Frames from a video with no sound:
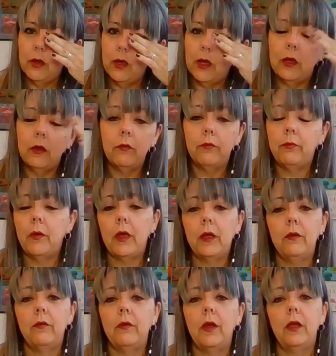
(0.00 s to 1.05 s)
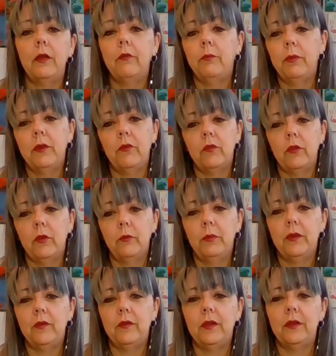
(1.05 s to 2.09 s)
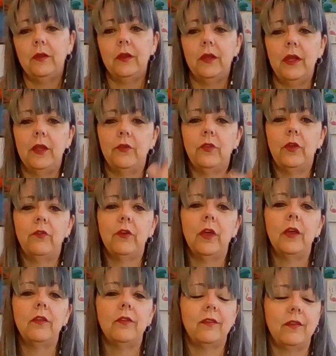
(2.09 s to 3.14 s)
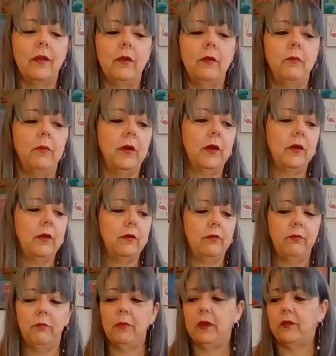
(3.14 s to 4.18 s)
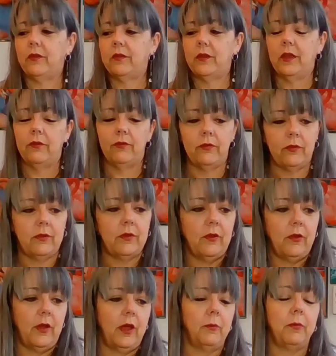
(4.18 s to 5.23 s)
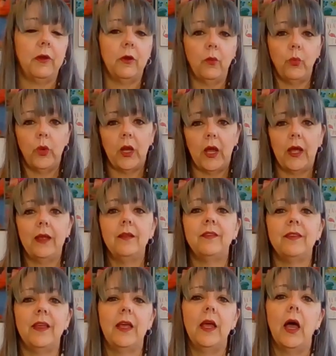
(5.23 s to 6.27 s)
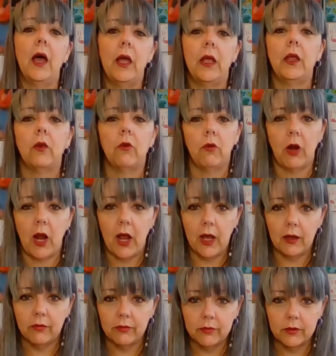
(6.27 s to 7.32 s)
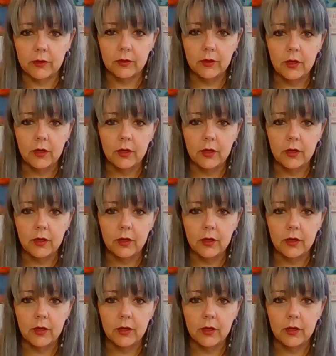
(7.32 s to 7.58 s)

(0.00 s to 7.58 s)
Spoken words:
I've been so busy today, so I've got some of my stuff still up here. When I say I craft